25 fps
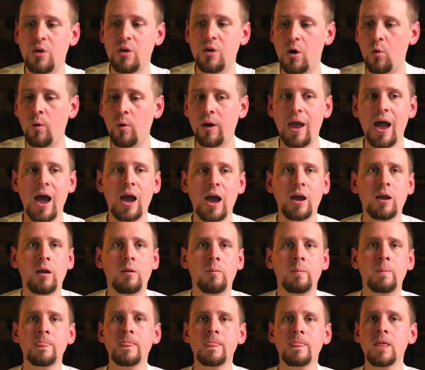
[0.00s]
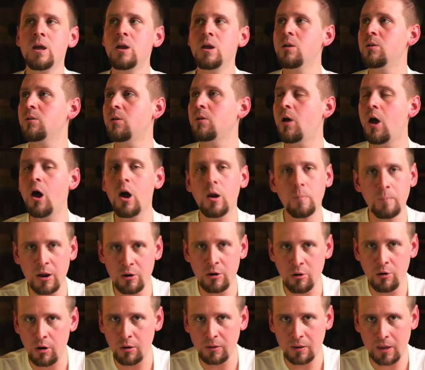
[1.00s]
That way, I can talk
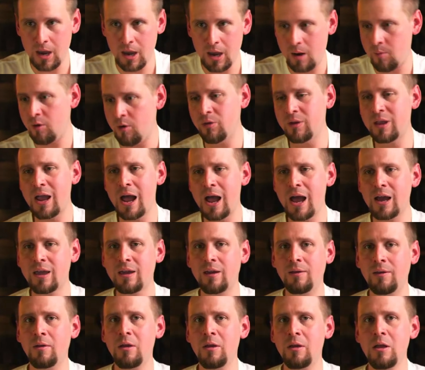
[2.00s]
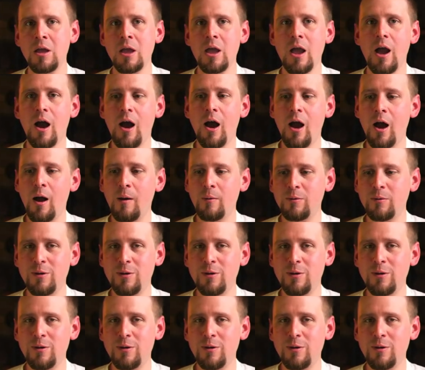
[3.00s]
better on camera. That I can. Uh,